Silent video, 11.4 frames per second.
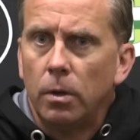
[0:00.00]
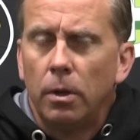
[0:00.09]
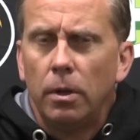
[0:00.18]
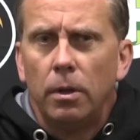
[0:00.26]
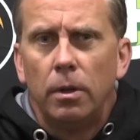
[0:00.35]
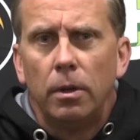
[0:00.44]

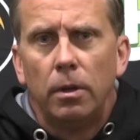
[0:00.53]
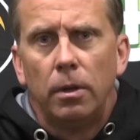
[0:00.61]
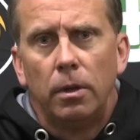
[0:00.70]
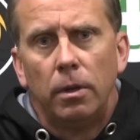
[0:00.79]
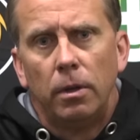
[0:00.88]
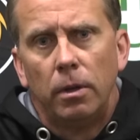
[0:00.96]

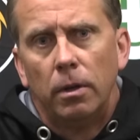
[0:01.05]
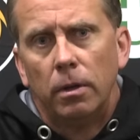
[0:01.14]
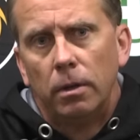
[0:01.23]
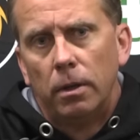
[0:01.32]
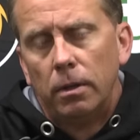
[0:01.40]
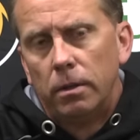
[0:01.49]

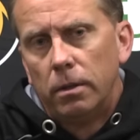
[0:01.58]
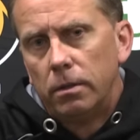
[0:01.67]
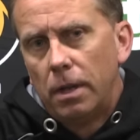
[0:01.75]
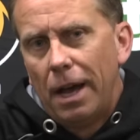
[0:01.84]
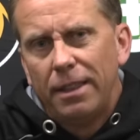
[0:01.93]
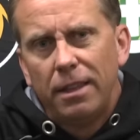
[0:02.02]

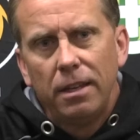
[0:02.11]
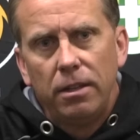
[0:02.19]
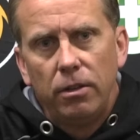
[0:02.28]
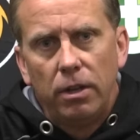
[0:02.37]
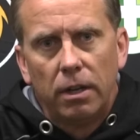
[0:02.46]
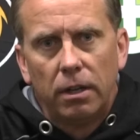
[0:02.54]
After, after I think
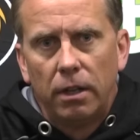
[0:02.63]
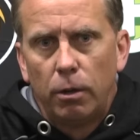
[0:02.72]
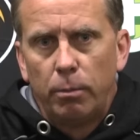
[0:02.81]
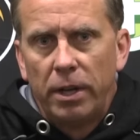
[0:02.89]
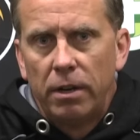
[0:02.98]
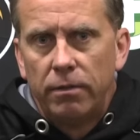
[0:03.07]
you get a
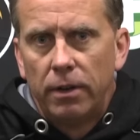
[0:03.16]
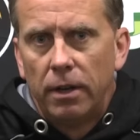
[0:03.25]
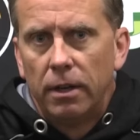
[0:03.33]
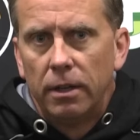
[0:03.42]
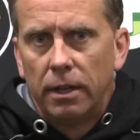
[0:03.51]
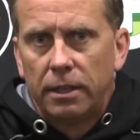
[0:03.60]
little bit of
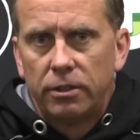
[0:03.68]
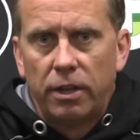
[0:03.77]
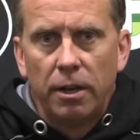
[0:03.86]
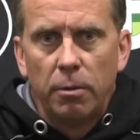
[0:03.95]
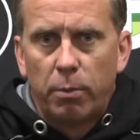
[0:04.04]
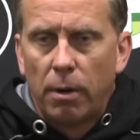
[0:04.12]
uh,
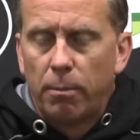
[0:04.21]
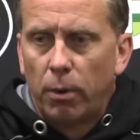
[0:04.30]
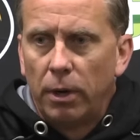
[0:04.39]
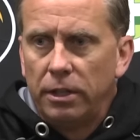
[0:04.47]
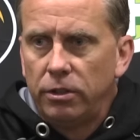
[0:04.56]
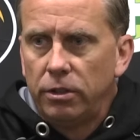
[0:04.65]
extended
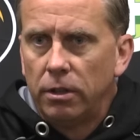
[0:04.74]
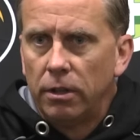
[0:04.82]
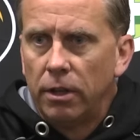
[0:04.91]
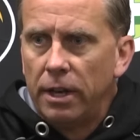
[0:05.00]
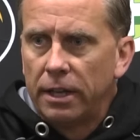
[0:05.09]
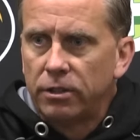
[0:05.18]
preparation on
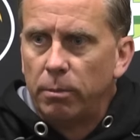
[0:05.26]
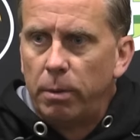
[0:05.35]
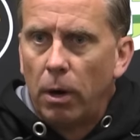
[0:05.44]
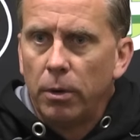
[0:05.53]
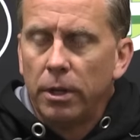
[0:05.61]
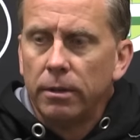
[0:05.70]
the next
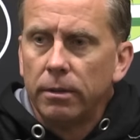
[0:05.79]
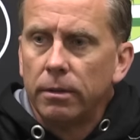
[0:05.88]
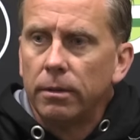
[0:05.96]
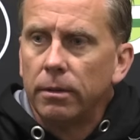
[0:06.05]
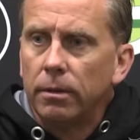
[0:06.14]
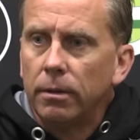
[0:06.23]
opponent.
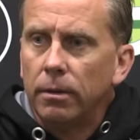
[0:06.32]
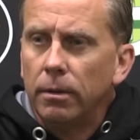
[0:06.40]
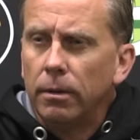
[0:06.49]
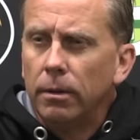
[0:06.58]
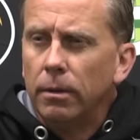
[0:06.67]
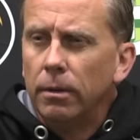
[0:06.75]

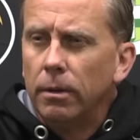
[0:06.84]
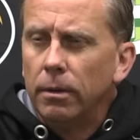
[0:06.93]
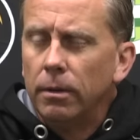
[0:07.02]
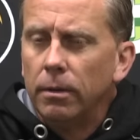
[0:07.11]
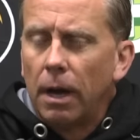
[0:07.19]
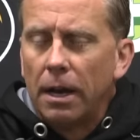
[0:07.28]

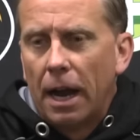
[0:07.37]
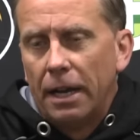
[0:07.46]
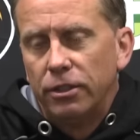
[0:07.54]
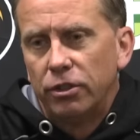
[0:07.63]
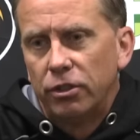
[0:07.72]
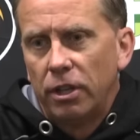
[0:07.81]
I, I
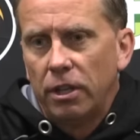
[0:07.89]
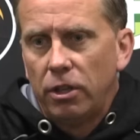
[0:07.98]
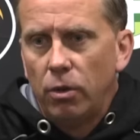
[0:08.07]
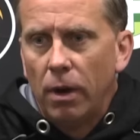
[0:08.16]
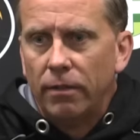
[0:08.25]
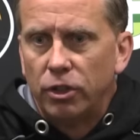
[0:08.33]
just think
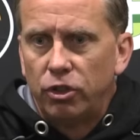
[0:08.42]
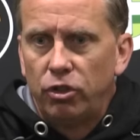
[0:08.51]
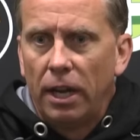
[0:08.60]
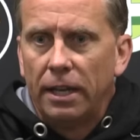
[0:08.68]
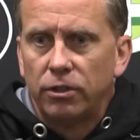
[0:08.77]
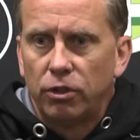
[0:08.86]
you have a
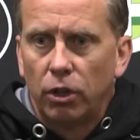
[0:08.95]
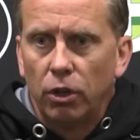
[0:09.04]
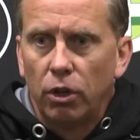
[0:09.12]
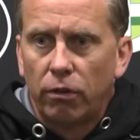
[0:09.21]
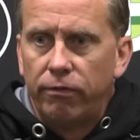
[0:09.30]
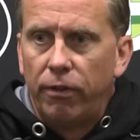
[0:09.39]
chance to
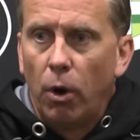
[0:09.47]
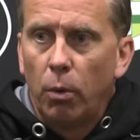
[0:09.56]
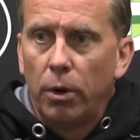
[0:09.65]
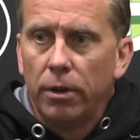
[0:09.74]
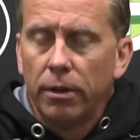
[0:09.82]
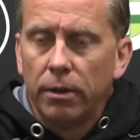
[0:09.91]
look
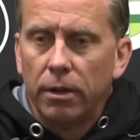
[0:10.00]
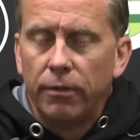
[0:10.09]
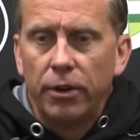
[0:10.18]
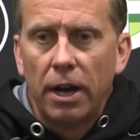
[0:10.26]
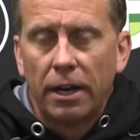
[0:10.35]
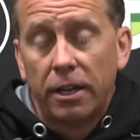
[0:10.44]
forward. If
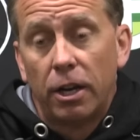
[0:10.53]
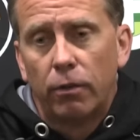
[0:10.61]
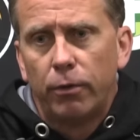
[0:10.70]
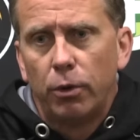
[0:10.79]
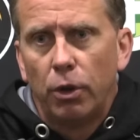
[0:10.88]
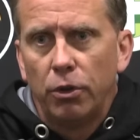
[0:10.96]
you're not
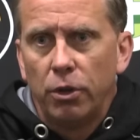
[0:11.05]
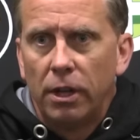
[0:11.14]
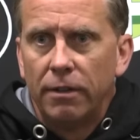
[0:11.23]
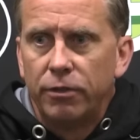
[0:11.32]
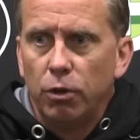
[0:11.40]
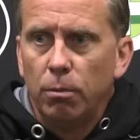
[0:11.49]
careful, though, you'll
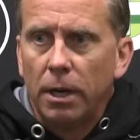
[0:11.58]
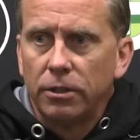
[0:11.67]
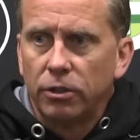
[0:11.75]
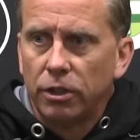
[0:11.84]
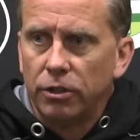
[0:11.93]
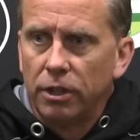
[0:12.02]
have too
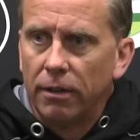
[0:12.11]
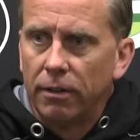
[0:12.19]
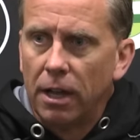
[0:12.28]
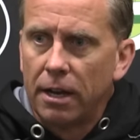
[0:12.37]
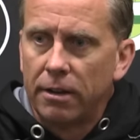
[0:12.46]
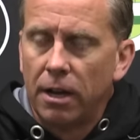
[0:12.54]
much because you have a
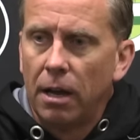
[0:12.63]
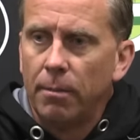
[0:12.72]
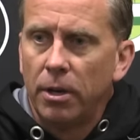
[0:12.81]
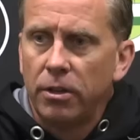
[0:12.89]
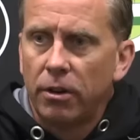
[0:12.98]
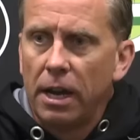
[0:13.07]
lot of time
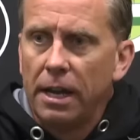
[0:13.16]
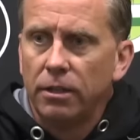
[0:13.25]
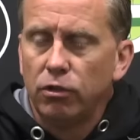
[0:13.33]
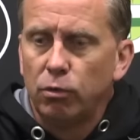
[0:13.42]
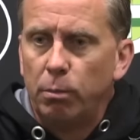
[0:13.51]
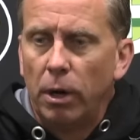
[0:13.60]
on your
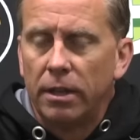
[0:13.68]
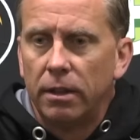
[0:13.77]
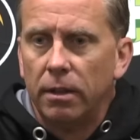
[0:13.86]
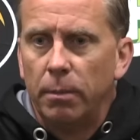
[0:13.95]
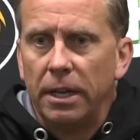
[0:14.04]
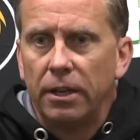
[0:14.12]
hands. But
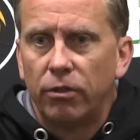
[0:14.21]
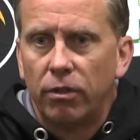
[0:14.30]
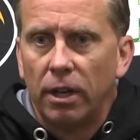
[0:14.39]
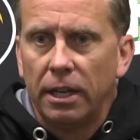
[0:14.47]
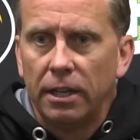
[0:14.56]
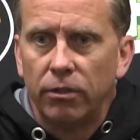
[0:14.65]
the biggest
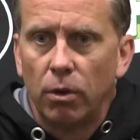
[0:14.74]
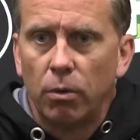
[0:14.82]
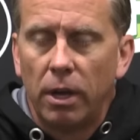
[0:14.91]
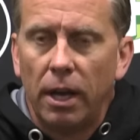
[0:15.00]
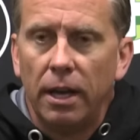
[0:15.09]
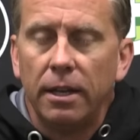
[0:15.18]
thing is
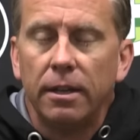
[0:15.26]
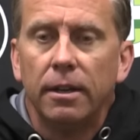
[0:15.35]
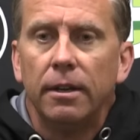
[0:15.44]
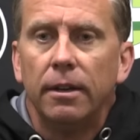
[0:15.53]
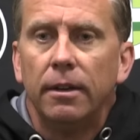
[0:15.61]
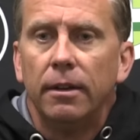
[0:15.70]
okay,
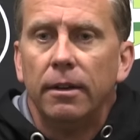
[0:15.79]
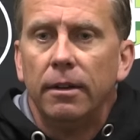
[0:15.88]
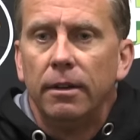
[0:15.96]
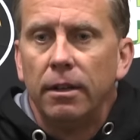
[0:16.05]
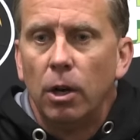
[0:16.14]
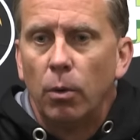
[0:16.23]

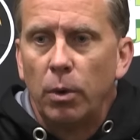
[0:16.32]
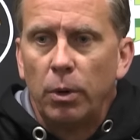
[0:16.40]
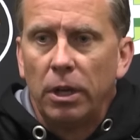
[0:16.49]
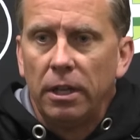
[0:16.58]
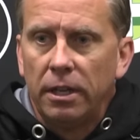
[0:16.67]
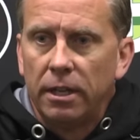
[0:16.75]
you know, we
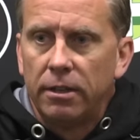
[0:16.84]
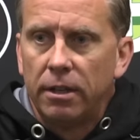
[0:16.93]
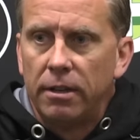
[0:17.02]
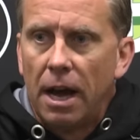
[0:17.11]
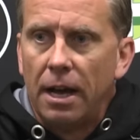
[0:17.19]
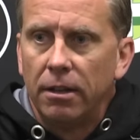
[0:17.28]
really get to
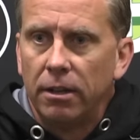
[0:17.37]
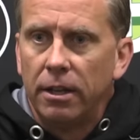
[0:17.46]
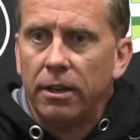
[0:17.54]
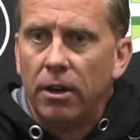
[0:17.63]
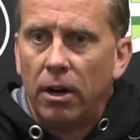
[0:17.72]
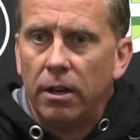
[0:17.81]
dial
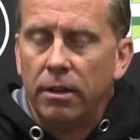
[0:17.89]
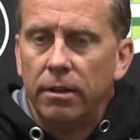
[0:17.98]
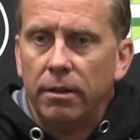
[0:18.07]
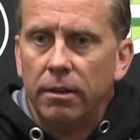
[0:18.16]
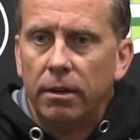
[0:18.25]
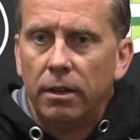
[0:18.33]
in on,
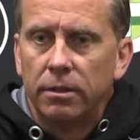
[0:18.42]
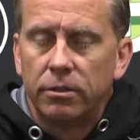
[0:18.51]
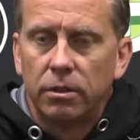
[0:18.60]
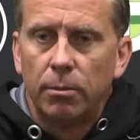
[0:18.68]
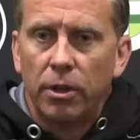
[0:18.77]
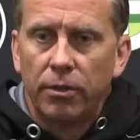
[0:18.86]
on
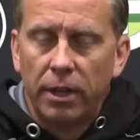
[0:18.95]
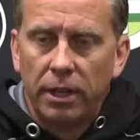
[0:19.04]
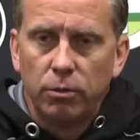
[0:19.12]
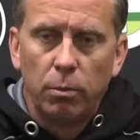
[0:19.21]
some of the things.